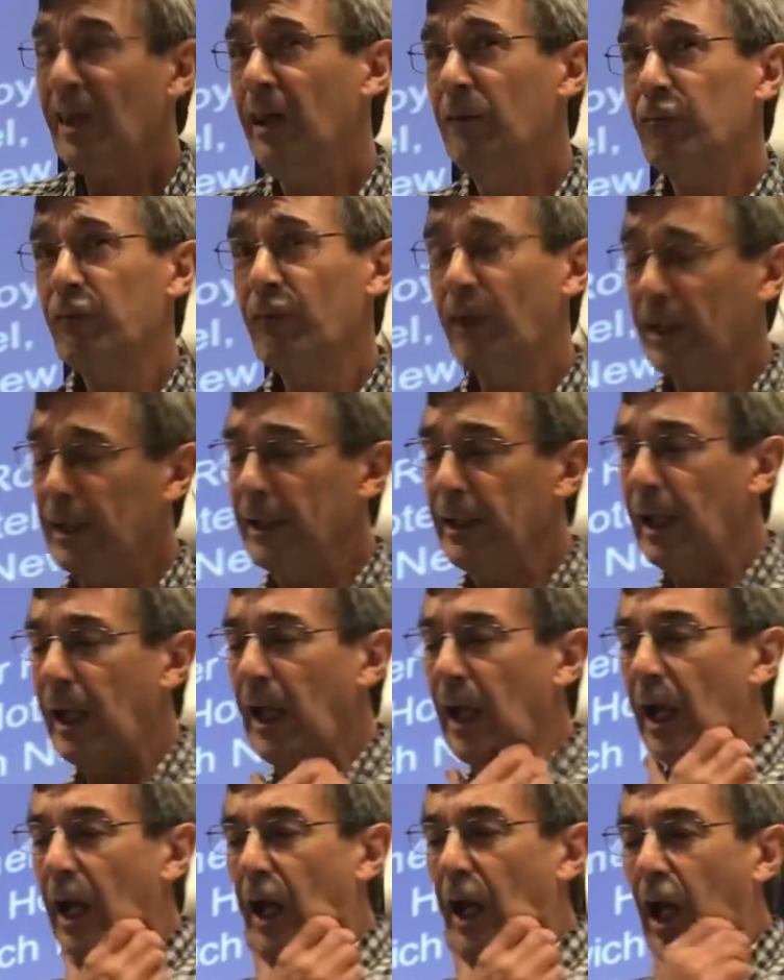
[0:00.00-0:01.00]
And finally,
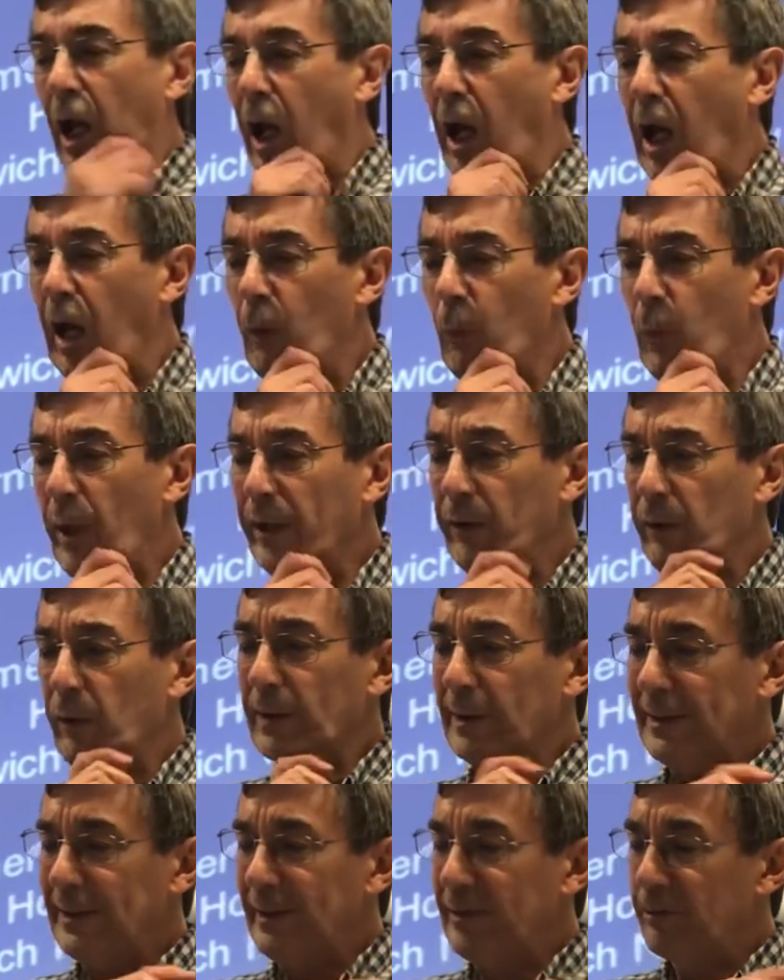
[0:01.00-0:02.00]
why not
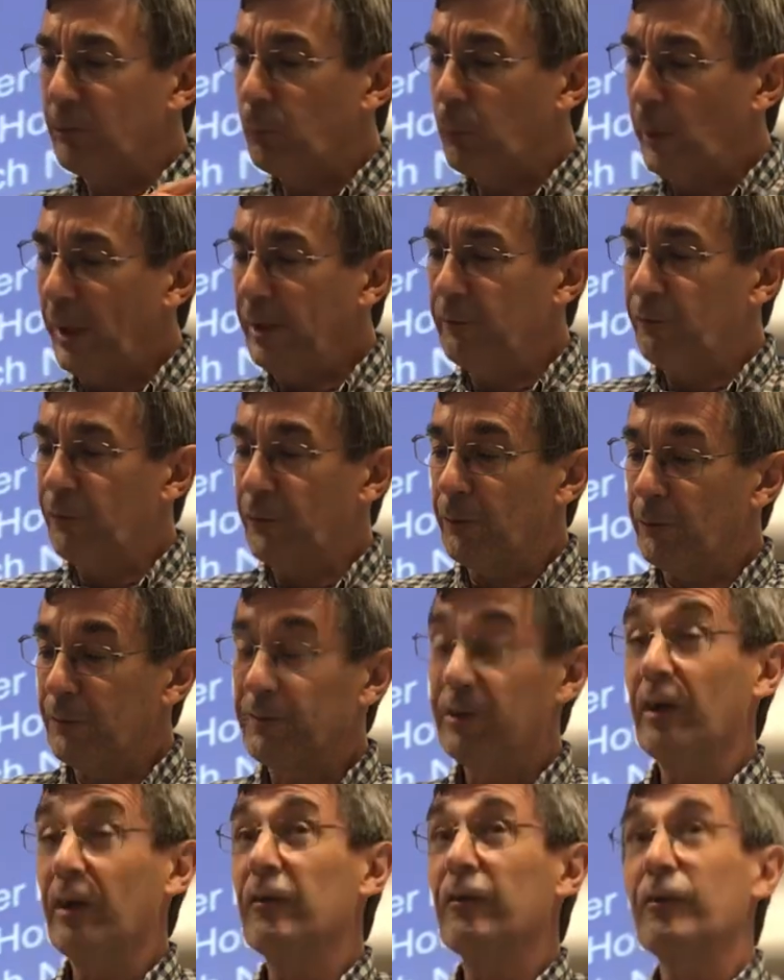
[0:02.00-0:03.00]
at least wait for the
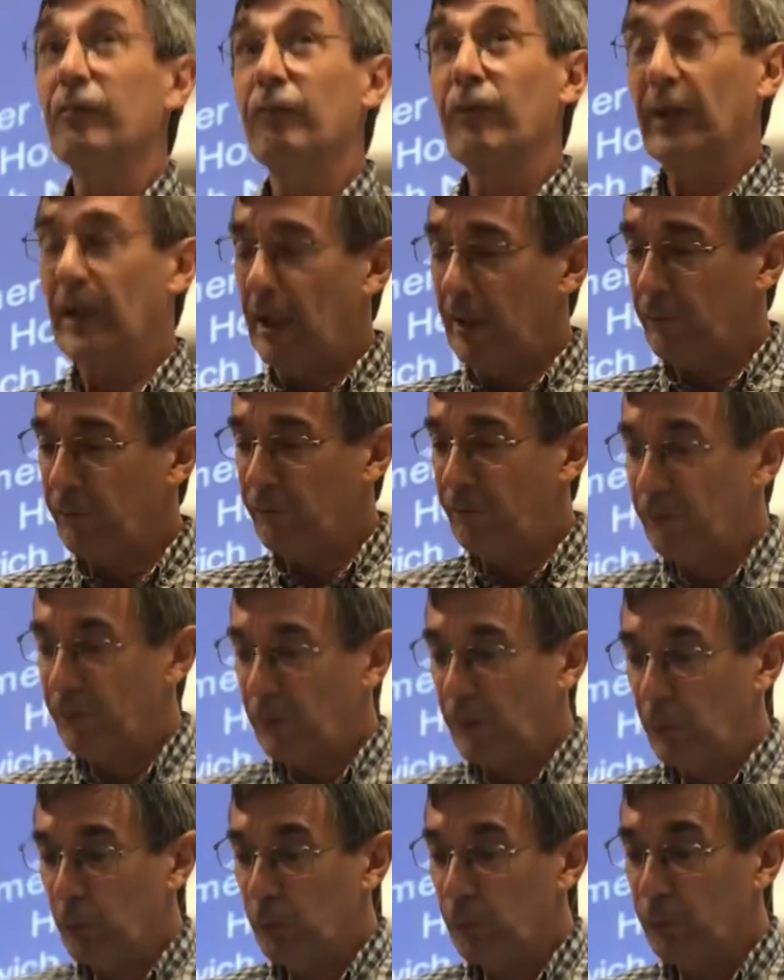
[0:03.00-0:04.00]
results of the council's
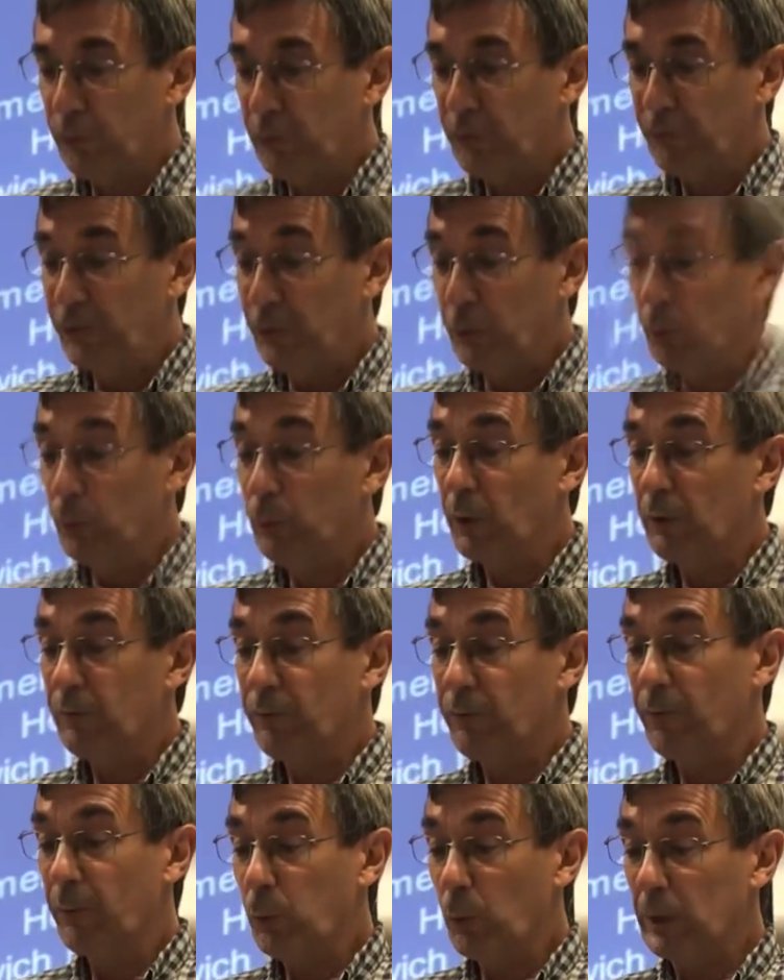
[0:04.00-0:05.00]
own review
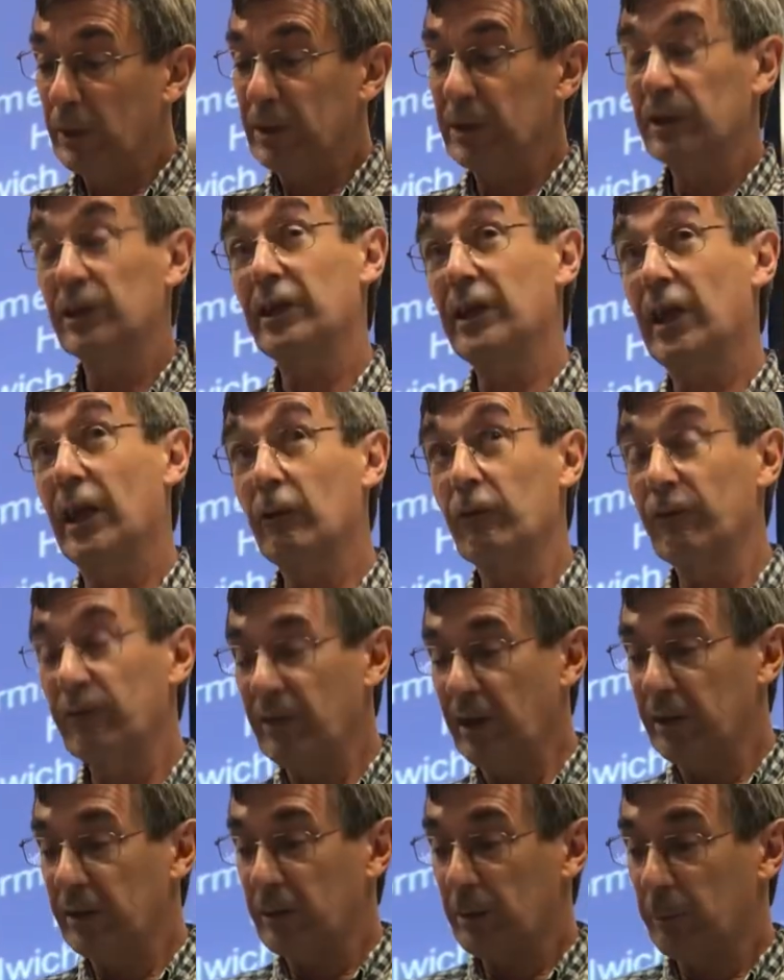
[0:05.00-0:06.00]
of the Woolwich Town
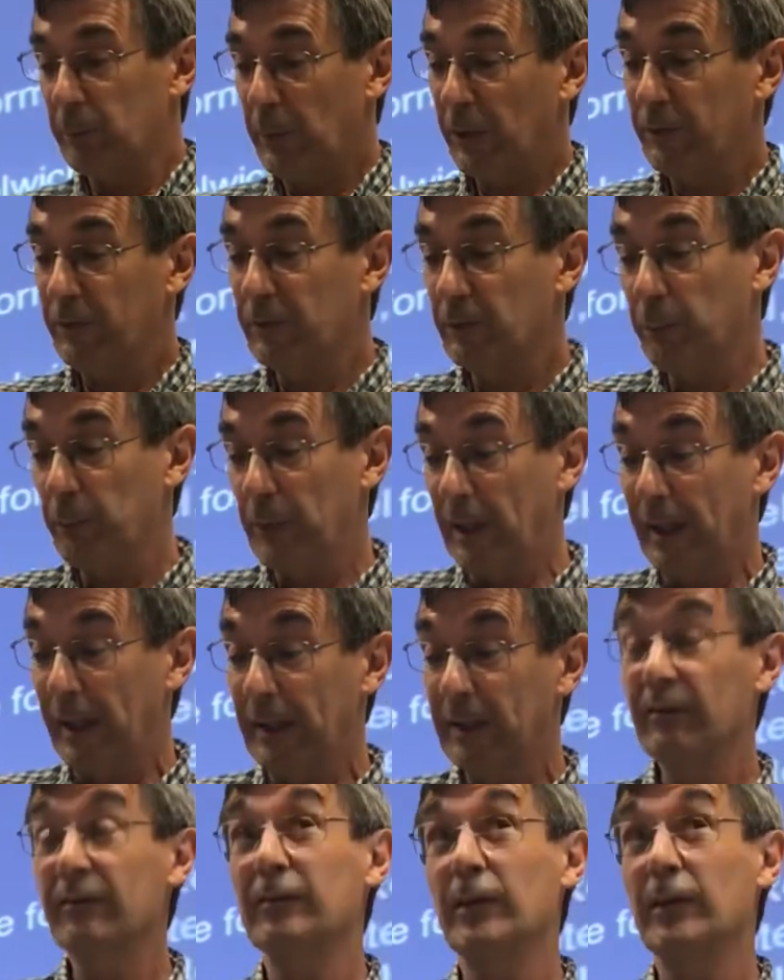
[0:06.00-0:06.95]
Centre Master Plan